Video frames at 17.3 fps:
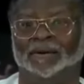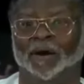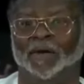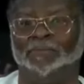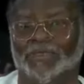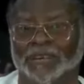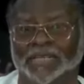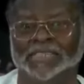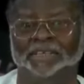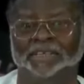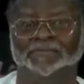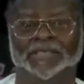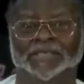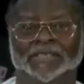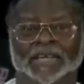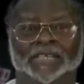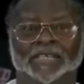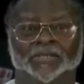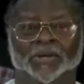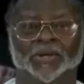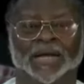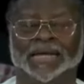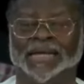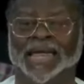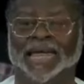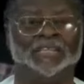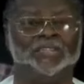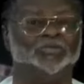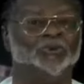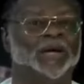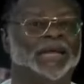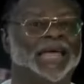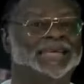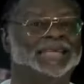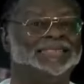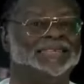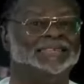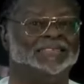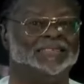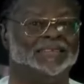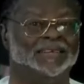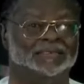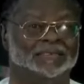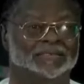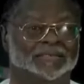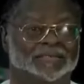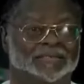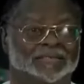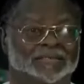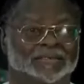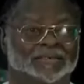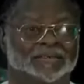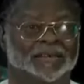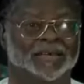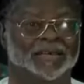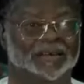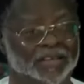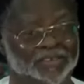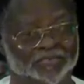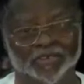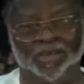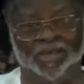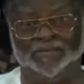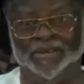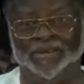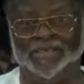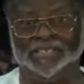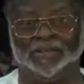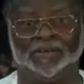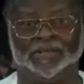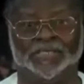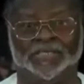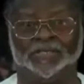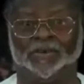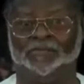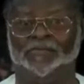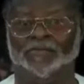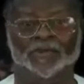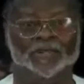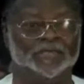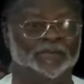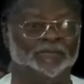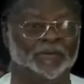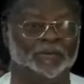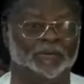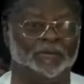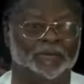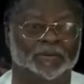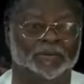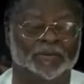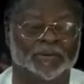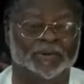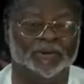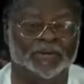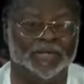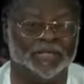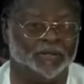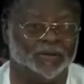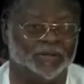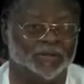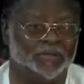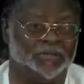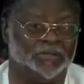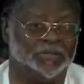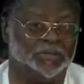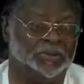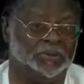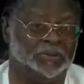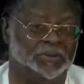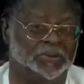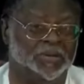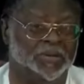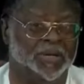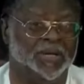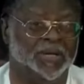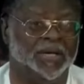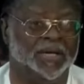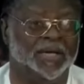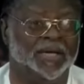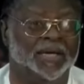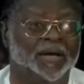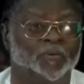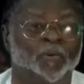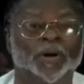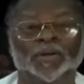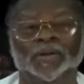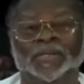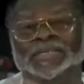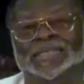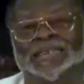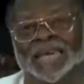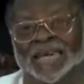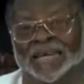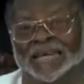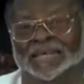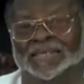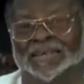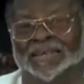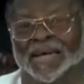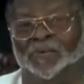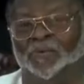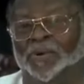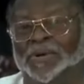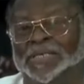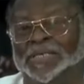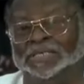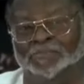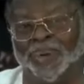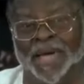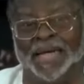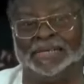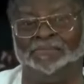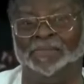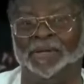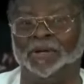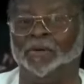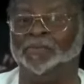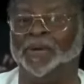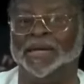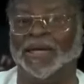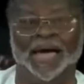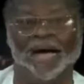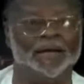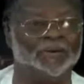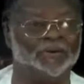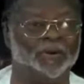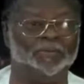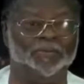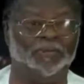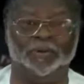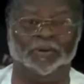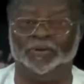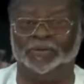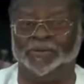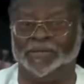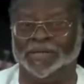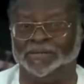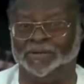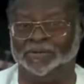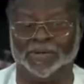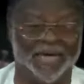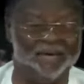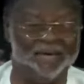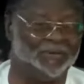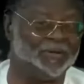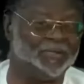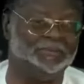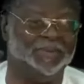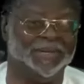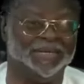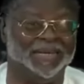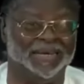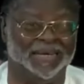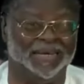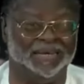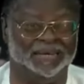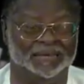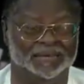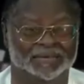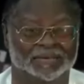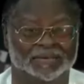objective intention and actualized intent in literary discourses or philosophical discussions too. What intent and what expect may not be the outcome you get ultimately.